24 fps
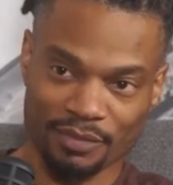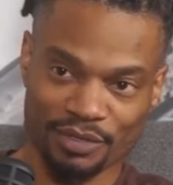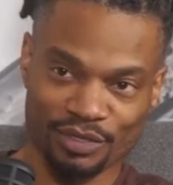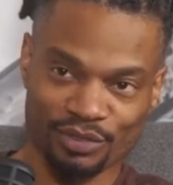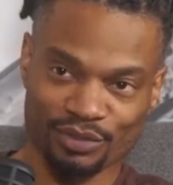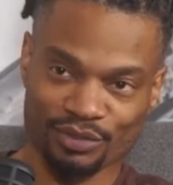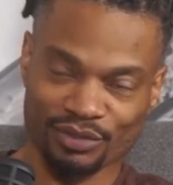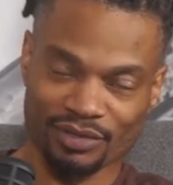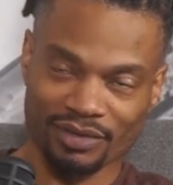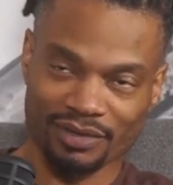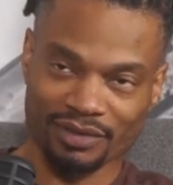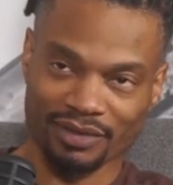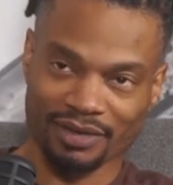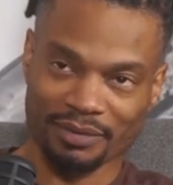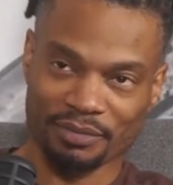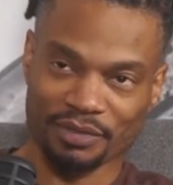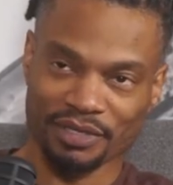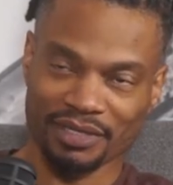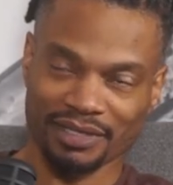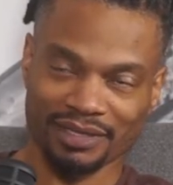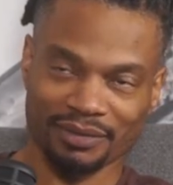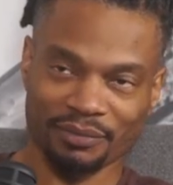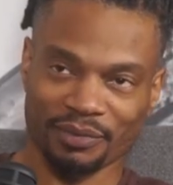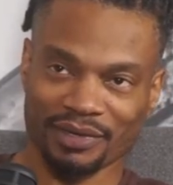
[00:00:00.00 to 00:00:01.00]
I mean, you still. I
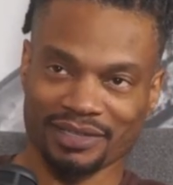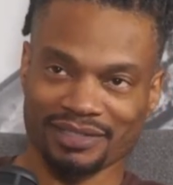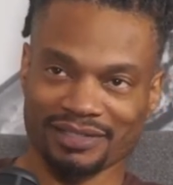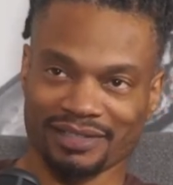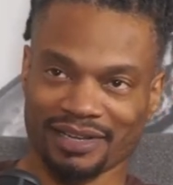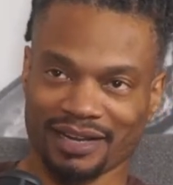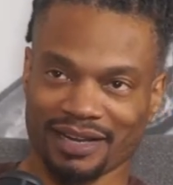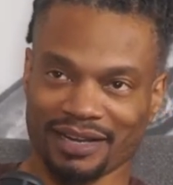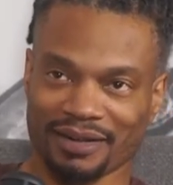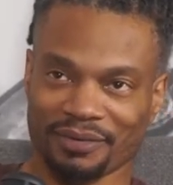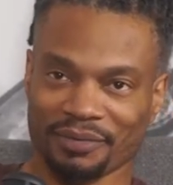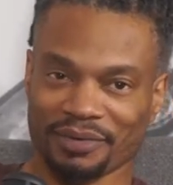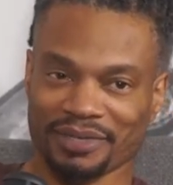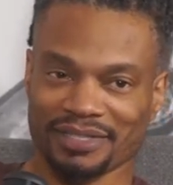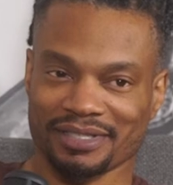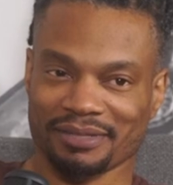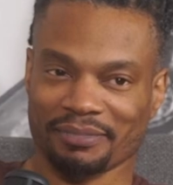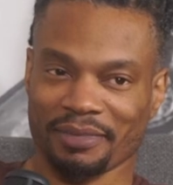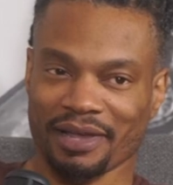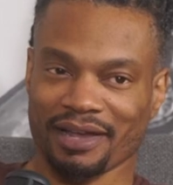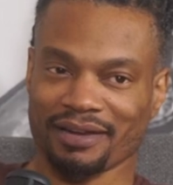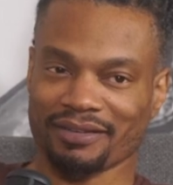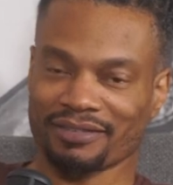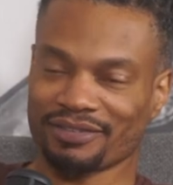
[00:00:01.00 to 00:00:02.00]
mean, what does that? What does it
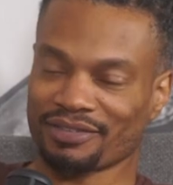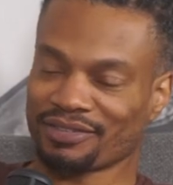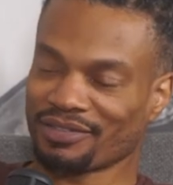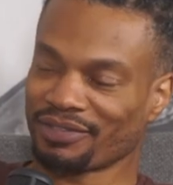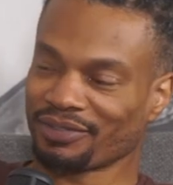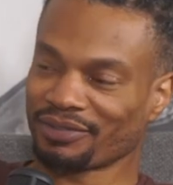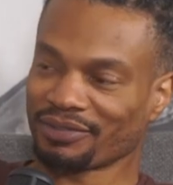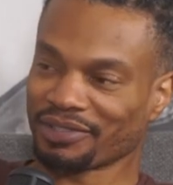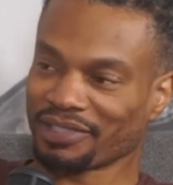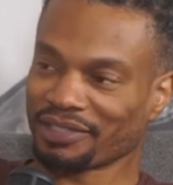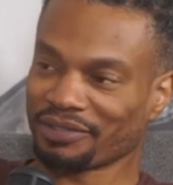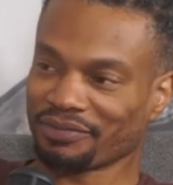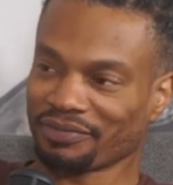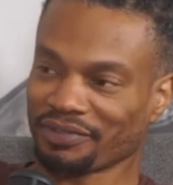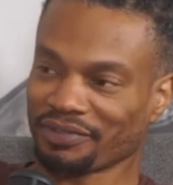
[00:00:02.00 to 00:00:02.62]
matter? You still gonna get the